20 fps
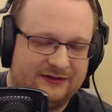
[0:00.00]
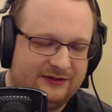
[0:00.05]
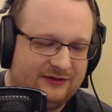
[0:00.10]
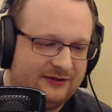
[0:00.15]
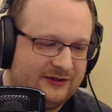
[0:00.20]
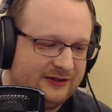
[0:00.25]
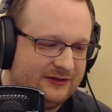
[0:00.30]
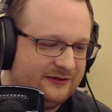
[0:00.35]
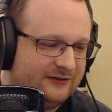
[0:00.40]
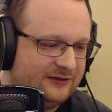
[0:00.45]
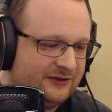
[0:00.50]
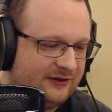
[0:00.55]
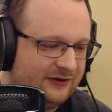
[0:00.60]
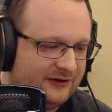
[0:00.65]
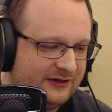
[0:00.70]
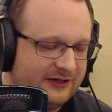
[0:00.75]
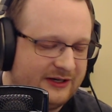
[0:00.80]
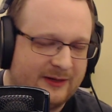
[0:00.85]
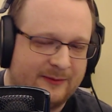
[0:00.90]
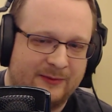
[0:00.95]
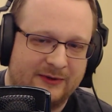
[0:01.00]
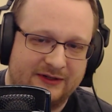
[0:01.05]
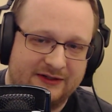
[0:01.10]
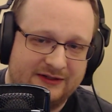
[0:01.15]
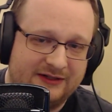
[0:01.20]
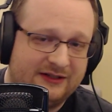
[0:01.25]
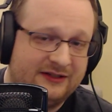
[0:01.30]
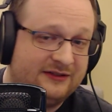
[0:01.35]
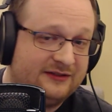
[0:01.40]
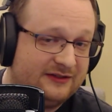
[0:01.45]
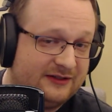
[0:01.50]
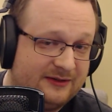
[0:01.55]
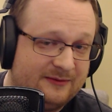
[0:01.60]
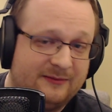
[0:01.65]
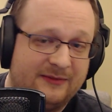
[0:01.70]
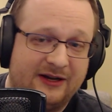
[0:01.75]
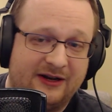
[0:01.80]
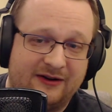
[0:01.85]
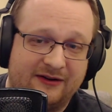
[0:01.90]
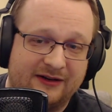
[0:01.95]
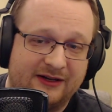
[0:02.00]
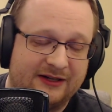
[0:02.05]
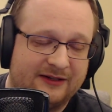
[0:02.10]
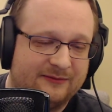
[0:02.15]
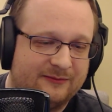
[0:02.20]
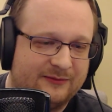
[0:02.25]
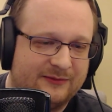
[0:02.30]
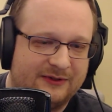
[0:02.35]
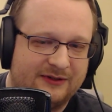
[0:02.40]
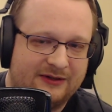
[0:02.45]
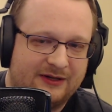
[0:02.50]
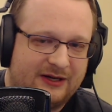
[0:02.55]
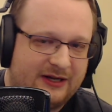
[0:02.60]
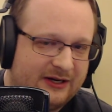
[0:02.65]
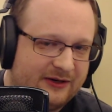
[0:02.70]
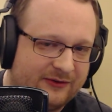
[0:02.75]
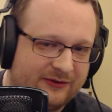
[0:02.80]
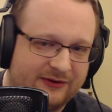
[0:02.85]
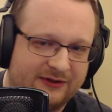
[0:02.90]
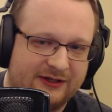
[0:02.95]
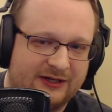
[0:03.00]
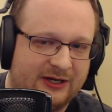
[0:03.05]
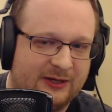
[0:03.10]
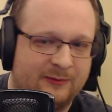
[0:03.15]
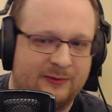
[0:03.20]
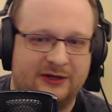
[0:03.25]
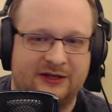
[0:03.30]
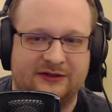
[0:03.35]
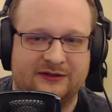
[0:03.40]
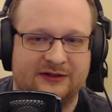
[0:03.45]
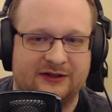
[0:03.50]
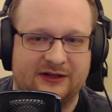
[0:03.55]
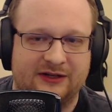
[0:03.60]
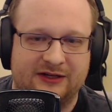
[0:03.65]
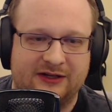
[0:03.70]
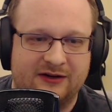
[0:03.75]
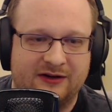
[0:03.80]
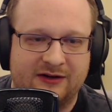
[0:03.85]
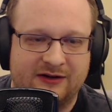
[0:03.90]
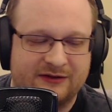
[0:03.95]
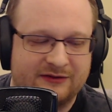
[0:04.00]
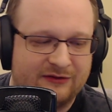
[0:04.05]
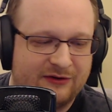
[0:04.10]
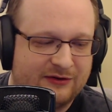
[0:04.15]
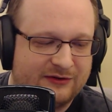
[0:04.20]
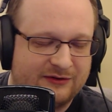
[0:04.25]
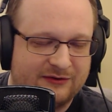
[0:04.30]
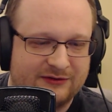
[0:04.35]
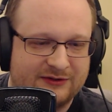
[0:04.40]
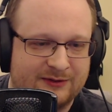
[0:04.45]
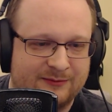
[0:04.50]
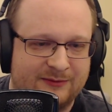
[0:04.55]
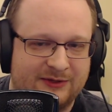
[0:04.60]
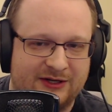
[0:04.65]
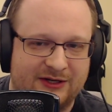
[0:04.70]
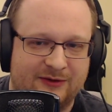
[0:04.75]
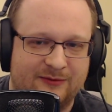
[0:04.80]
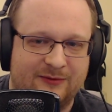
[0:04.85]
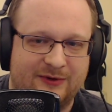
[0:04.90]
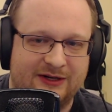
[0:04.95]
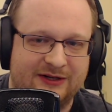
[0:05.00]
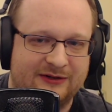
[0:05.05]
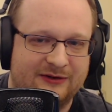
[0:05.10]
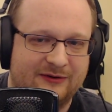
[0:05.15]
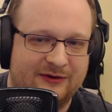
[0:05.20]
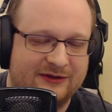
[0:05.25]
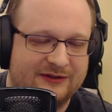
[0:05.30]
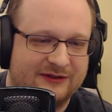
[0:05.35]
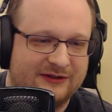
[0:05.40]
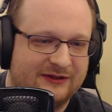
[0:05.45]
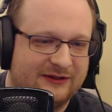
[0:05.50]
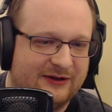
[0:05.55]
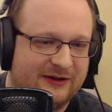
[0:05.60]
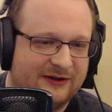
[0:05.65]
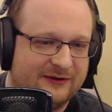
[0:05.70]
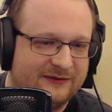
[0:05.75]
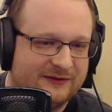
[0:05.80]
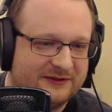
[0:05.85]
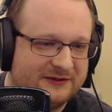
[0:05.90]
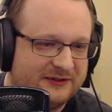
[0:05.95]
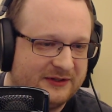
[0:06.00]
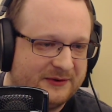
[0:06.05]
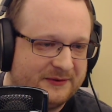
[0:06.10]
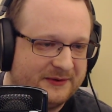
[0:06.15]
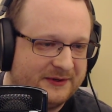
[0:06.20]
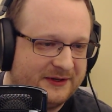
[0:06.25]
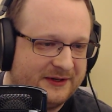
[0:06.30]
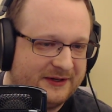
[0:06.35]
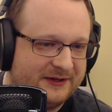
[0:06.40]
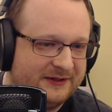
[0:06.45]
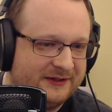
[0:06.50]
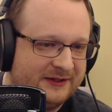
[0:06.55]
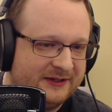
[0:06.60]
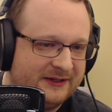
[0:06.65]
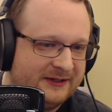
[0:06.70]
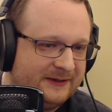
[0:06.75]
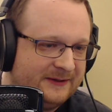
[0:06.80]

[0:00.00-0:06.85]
You can turn it up a decent amount, and I don't think anybody's going to hear it as long as there's some kind of white noise in the office going on.